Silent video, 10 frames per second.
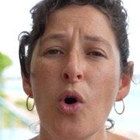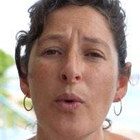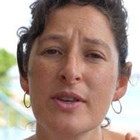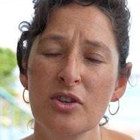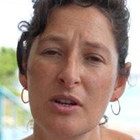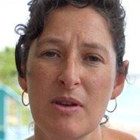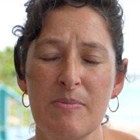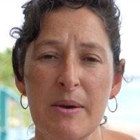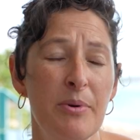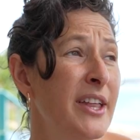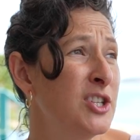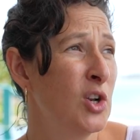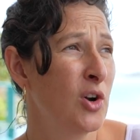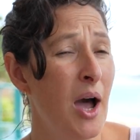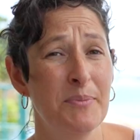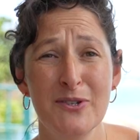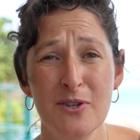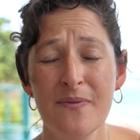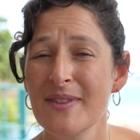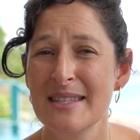always going to be people that you look up
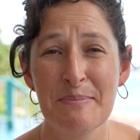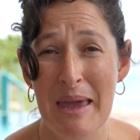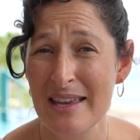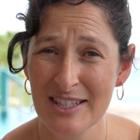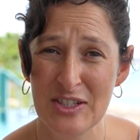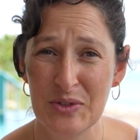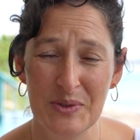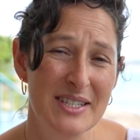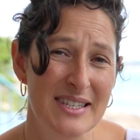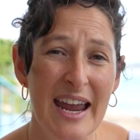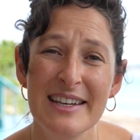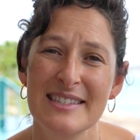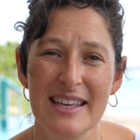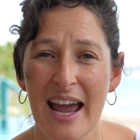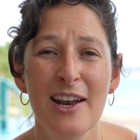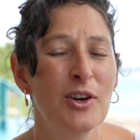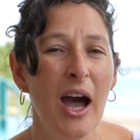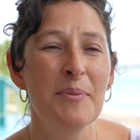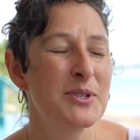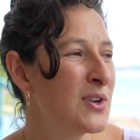to. There's amazing jewelry designers that I look
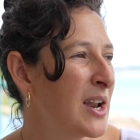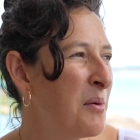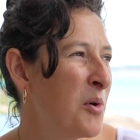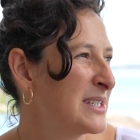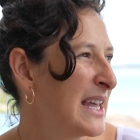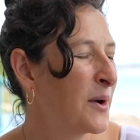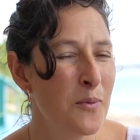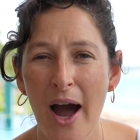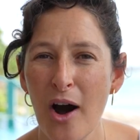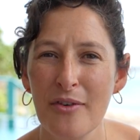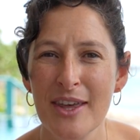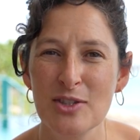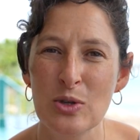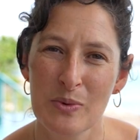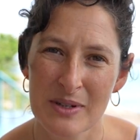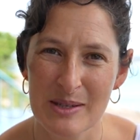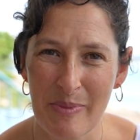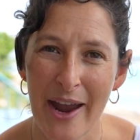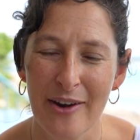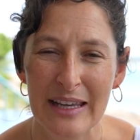up to, and I'm always like, wow, they're super
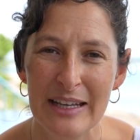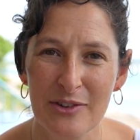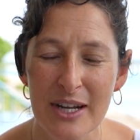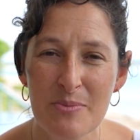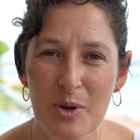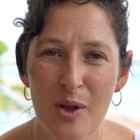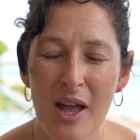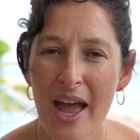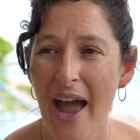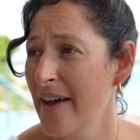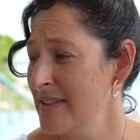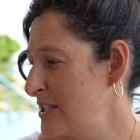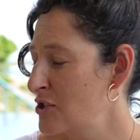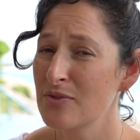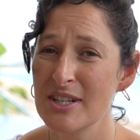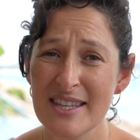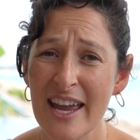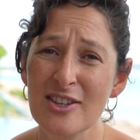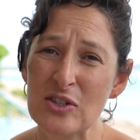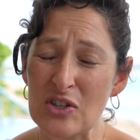inspiring and incredible. And there's jewelry
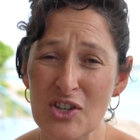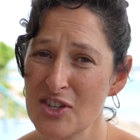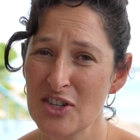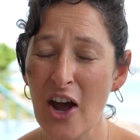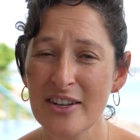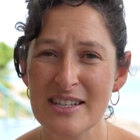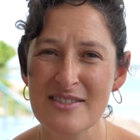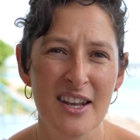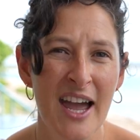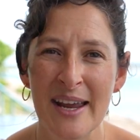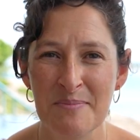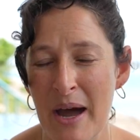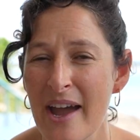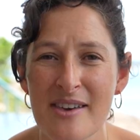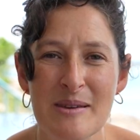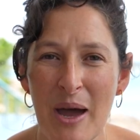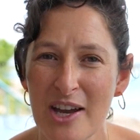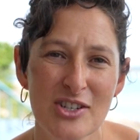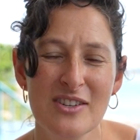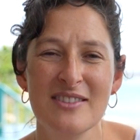designers who are just starting that I admire the
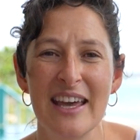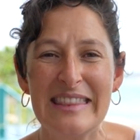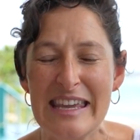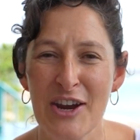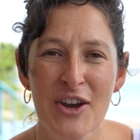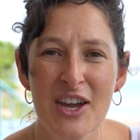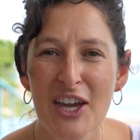passion that they're